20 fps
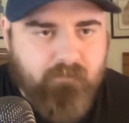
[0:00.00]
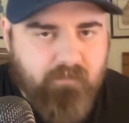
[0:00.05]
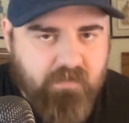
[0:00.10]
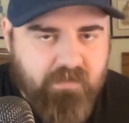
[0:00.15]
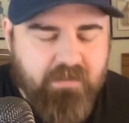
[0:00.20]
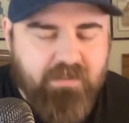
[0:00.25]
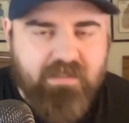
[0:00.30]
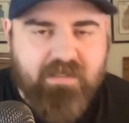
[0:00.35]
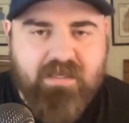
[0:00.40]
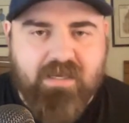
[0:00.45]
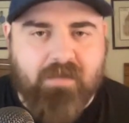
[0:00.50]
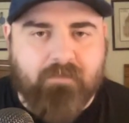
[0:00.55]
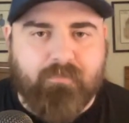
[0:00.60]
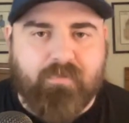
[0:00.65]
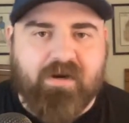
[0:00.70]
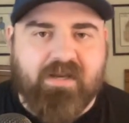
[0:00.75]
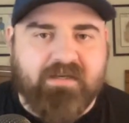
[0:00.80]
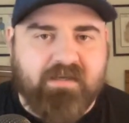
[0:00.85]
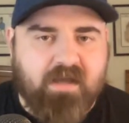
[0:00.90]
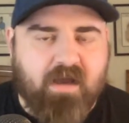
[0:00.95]
he and
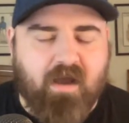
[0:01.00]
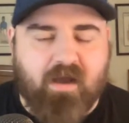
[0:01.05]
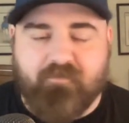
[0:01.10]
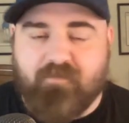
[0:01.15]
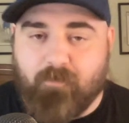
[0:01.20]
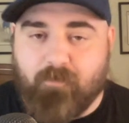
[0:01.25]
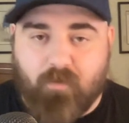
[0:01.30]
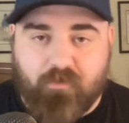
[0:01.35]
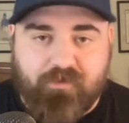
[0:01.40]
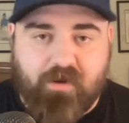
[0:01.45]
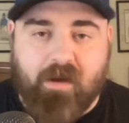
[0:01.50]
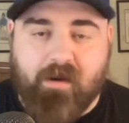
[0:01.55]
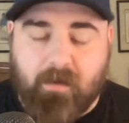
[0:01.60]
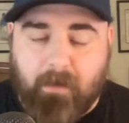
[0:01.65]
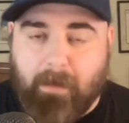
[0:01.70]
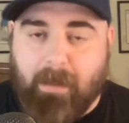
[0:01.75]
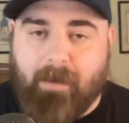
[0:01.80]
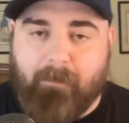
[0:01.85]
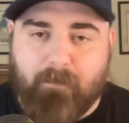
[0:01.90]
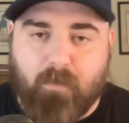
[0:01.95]
Braden Huff, and we'll talk a
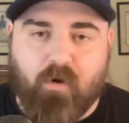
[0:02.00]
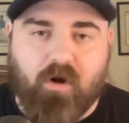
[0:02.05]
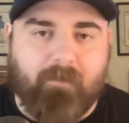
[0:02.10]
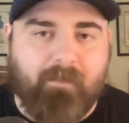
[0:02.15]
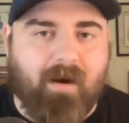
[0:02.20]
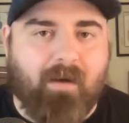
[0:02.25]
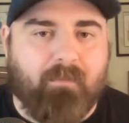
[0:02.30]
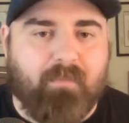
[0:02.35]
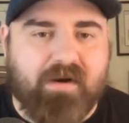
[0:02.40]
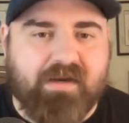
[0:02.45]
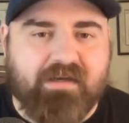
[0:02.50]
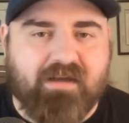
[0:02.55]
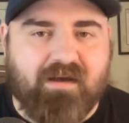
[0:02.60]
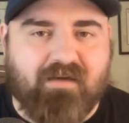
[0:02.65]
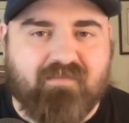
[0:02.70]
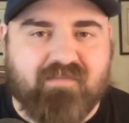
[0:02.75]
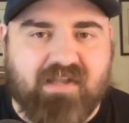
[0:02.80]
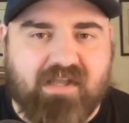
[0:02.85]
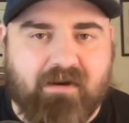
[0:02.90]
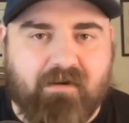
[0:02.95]
lot more about Braden
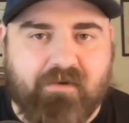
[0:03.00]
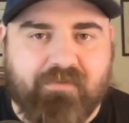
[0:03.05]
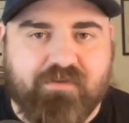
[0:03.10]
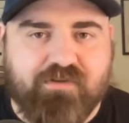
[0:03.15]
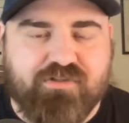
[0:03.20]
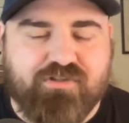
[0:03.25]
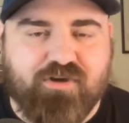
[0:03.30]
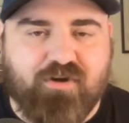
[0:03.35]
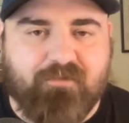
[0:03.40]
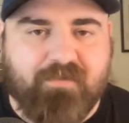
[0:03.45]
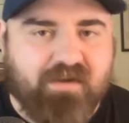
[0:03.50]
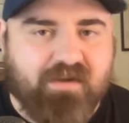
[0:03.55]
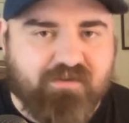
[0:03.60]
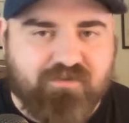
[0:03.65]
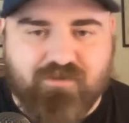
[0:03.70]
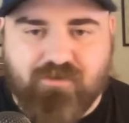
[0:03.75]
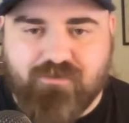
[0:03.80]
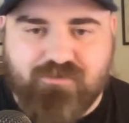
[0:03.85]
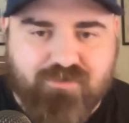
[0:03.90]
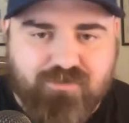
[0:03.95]
Huff later in the show
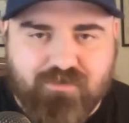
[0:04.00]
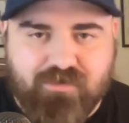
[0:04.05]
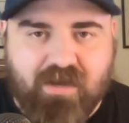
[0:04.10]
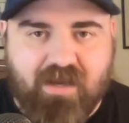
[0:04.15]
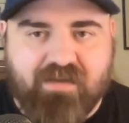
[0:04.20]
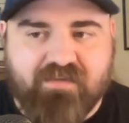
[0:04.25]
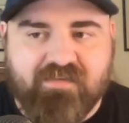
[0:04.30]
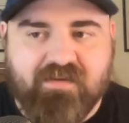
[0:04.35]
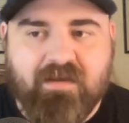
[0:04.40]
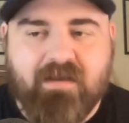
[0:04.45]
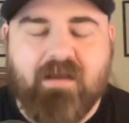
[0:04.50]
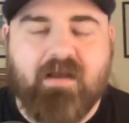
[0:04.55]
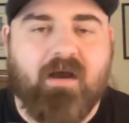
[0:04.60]
because those two guys